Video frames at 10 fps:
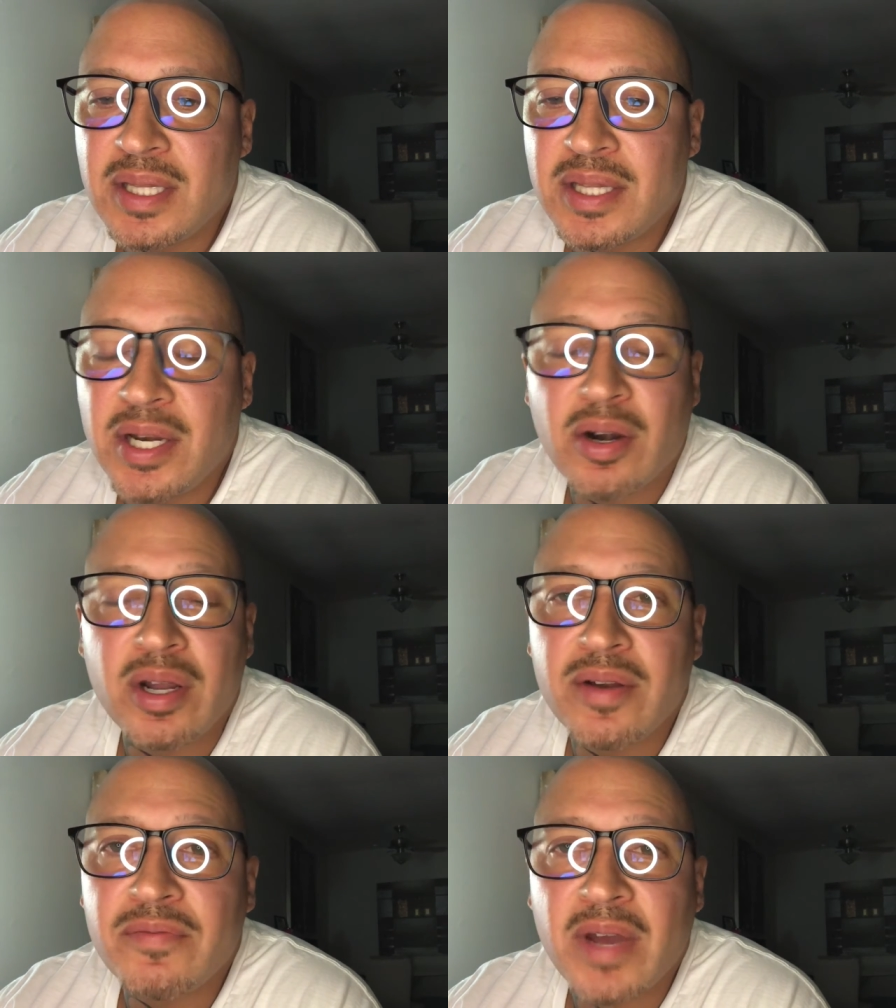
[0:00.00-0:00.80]
they're
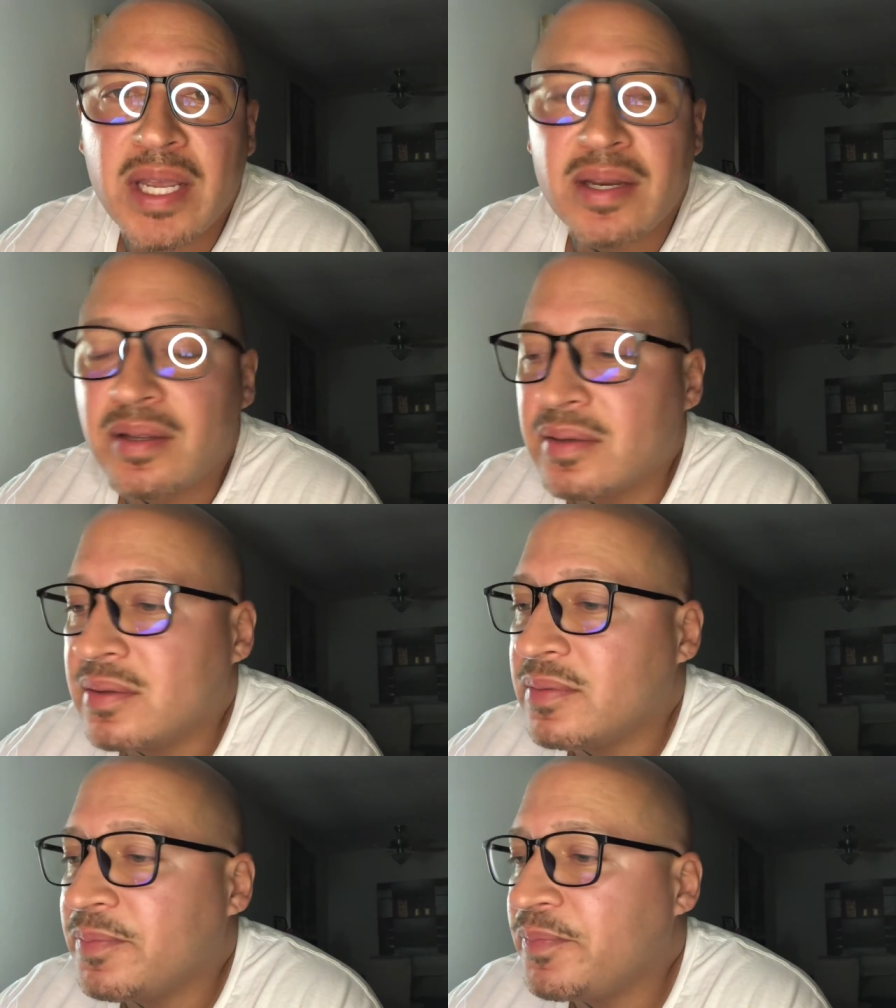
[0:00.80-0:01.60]
uninviting.
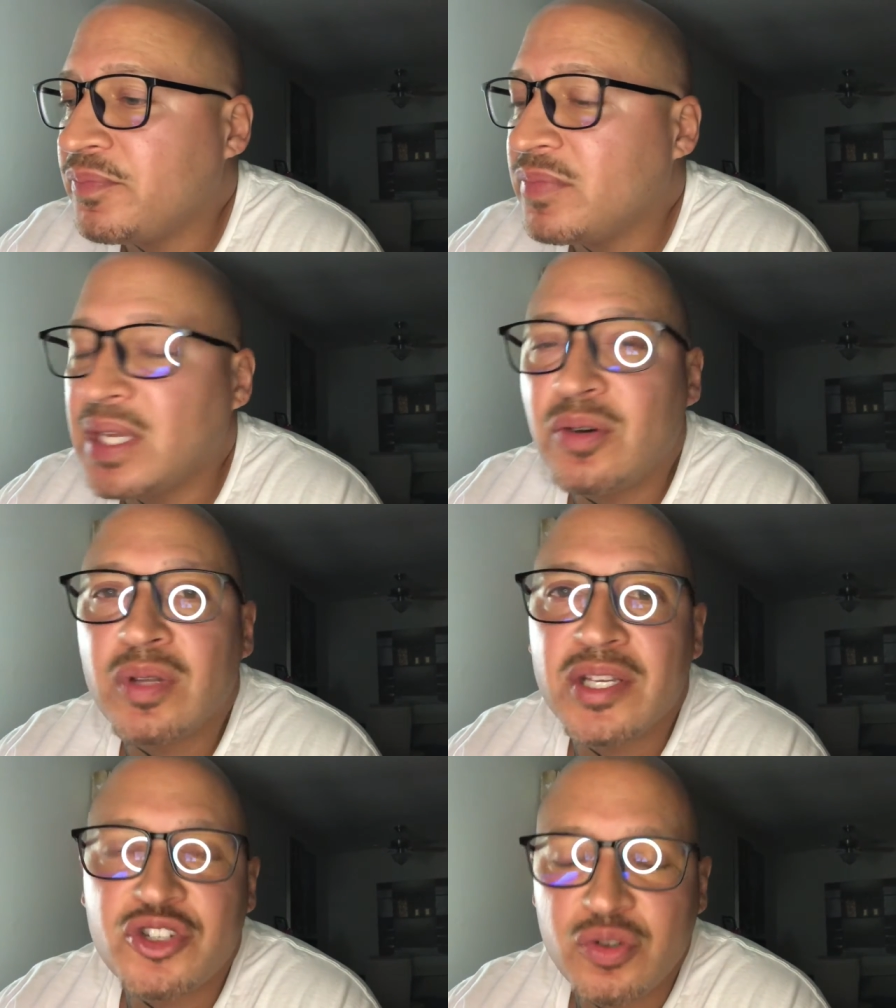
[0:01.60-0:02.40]
They don't
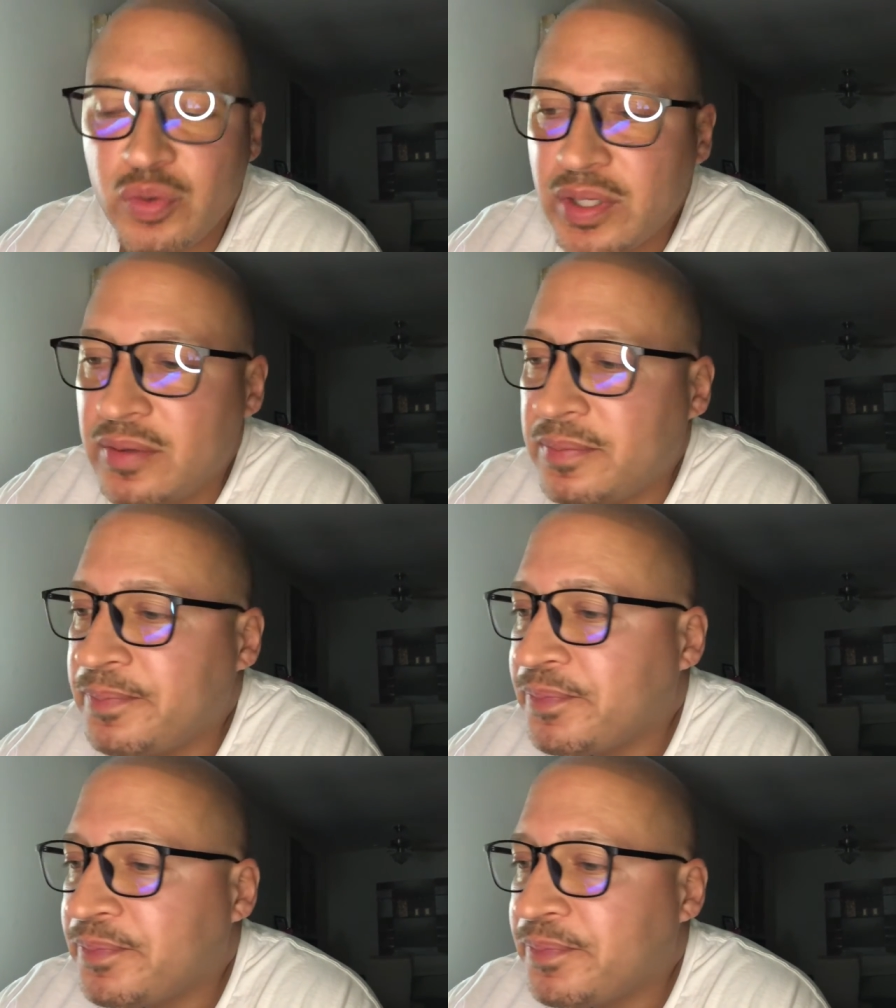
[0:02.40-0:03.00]
let you in.